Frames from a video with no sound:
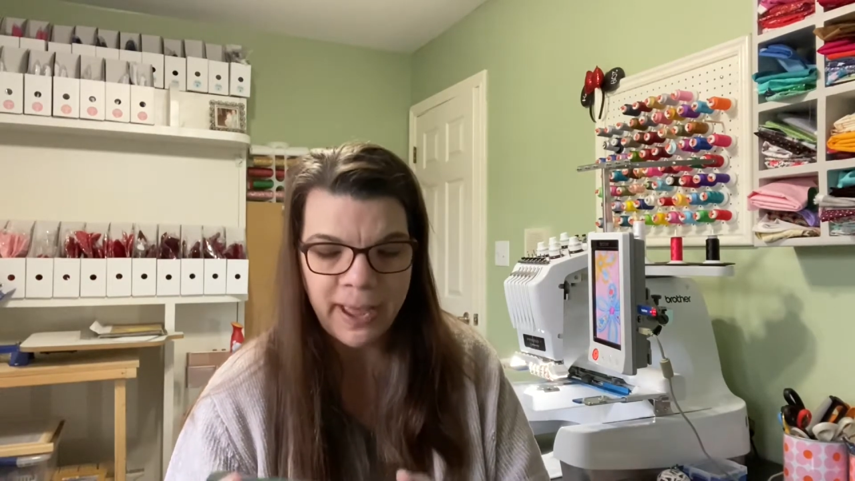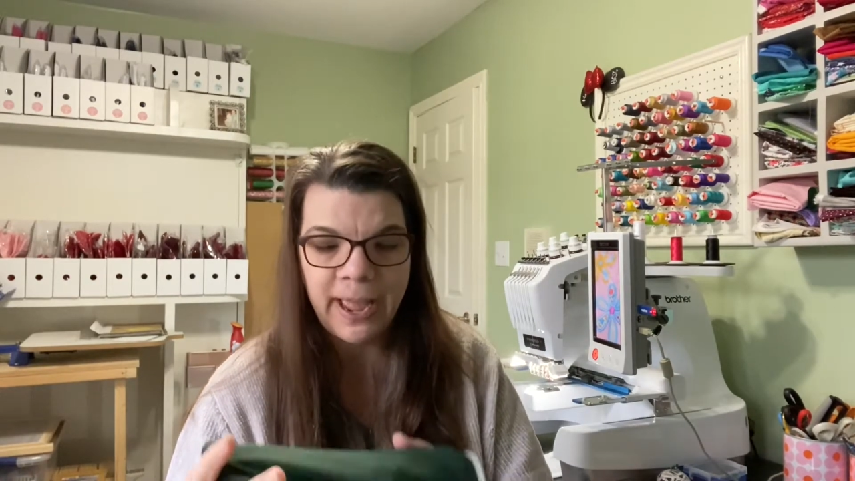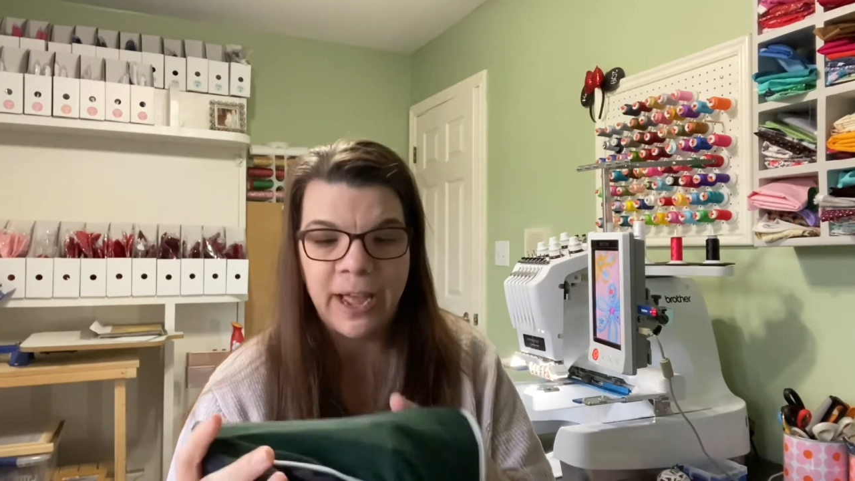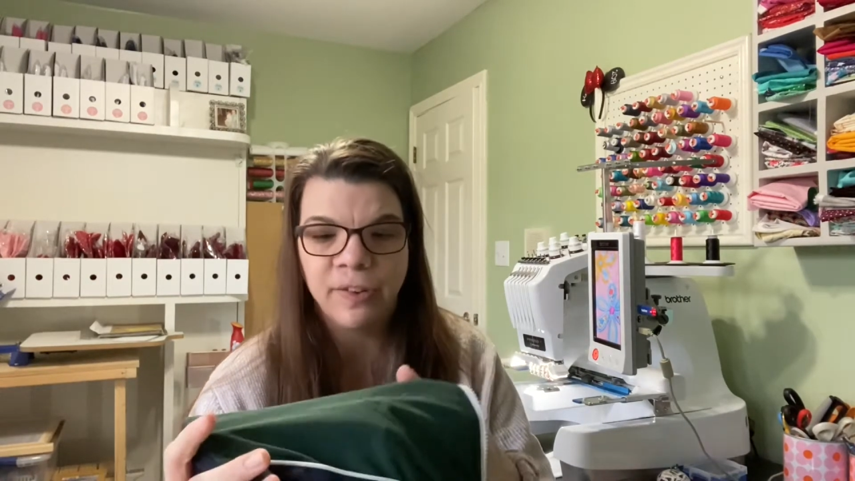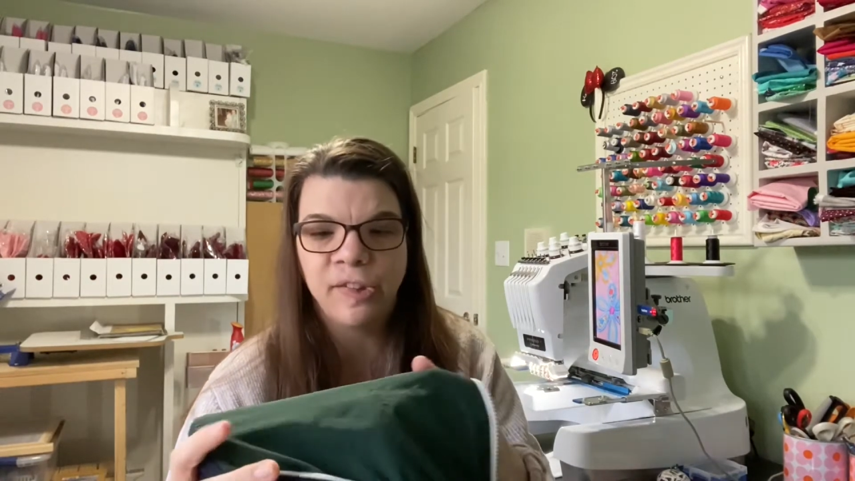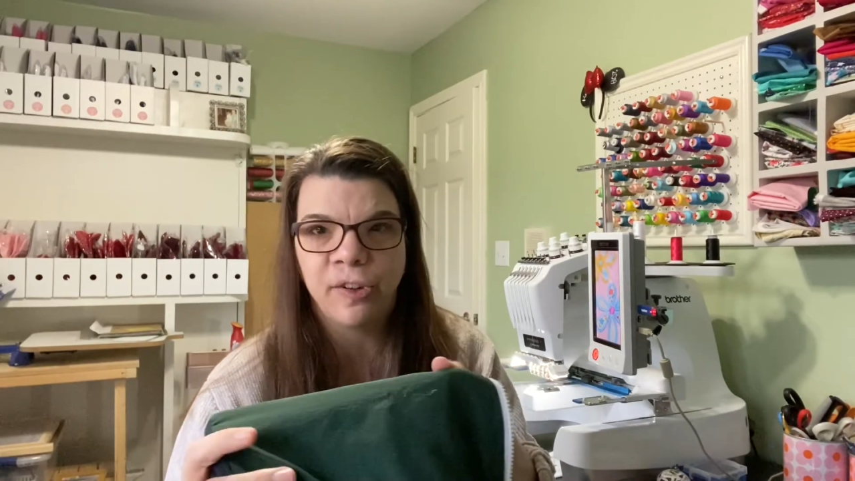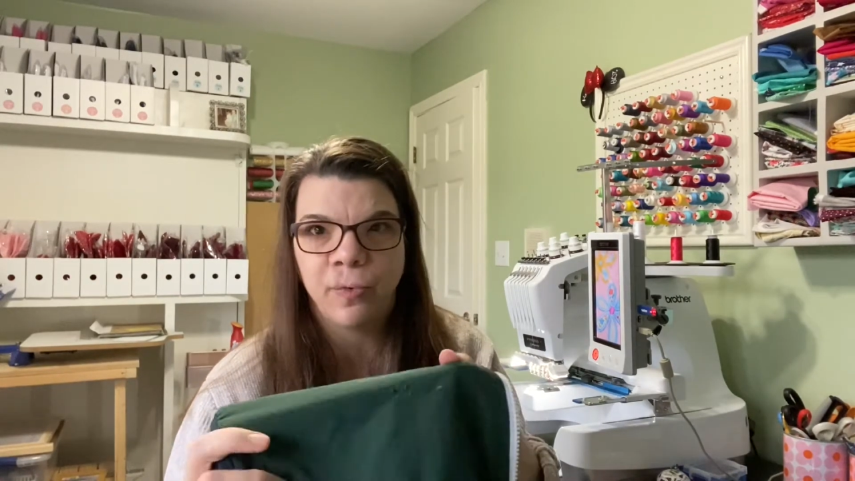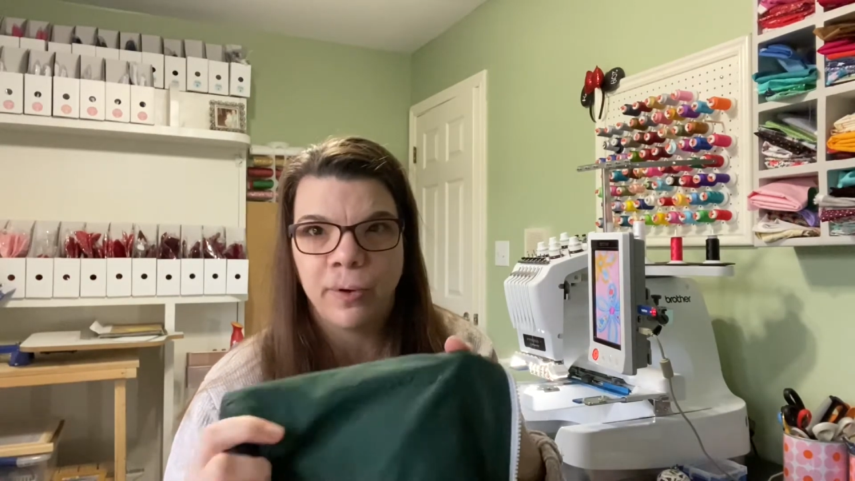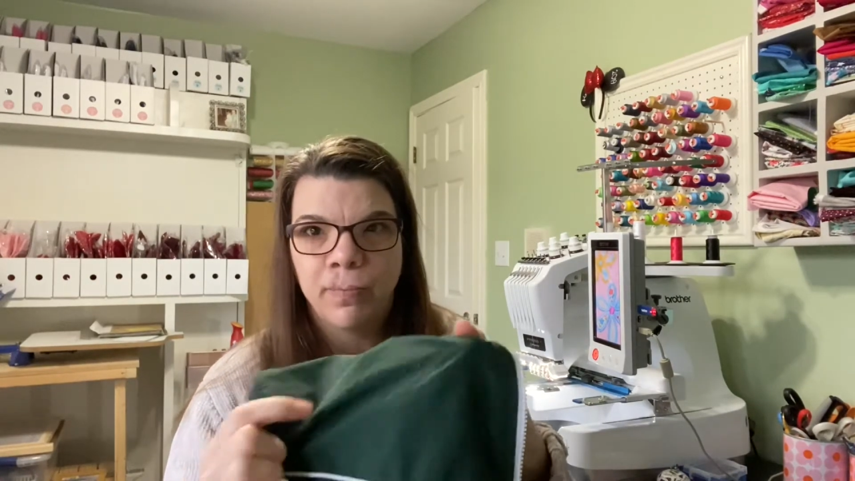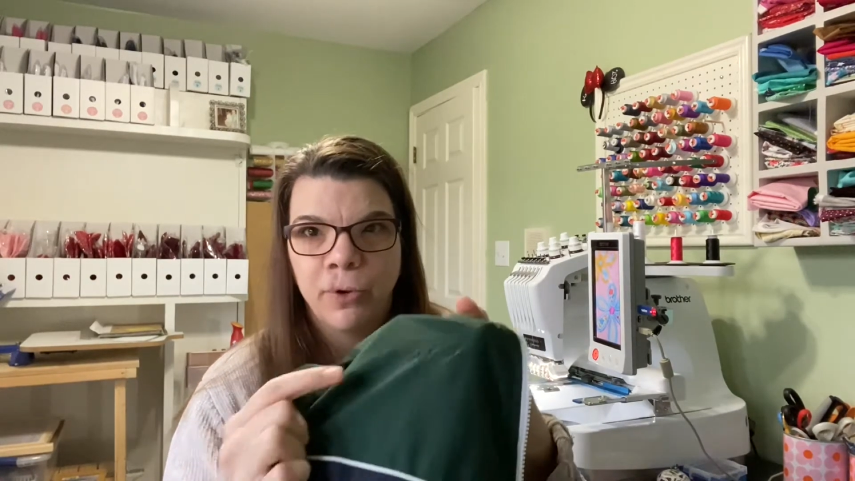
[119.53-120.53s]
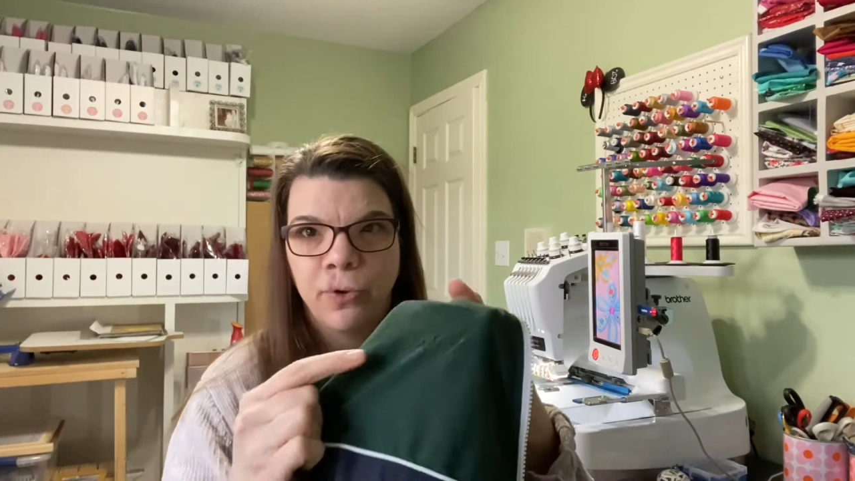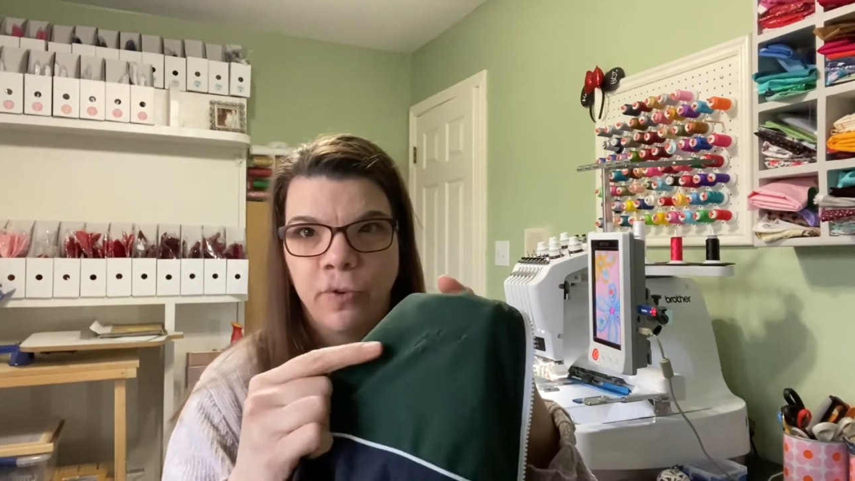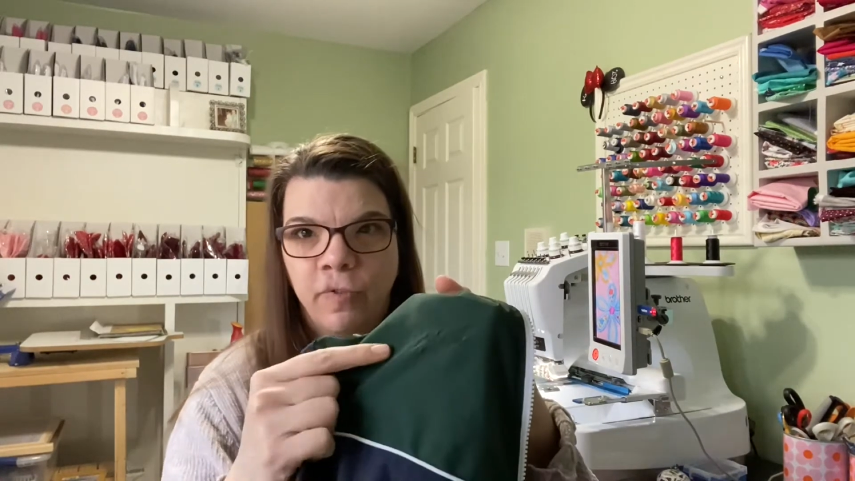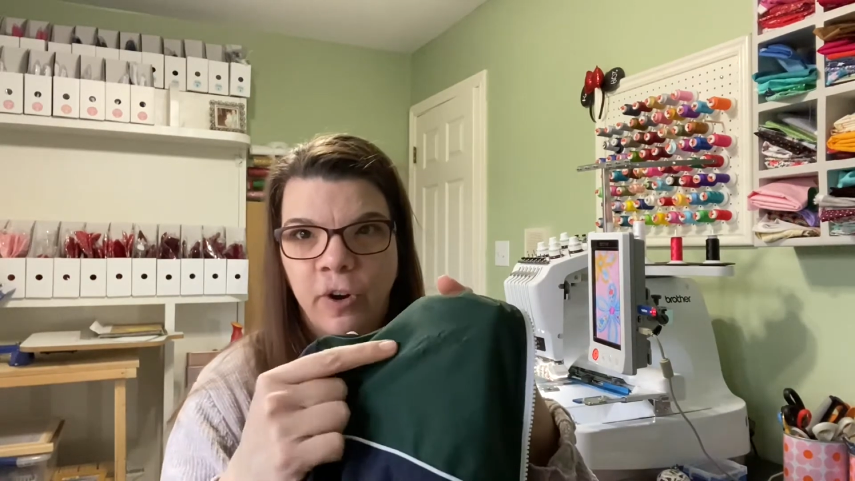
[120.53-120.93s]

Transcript: had to remove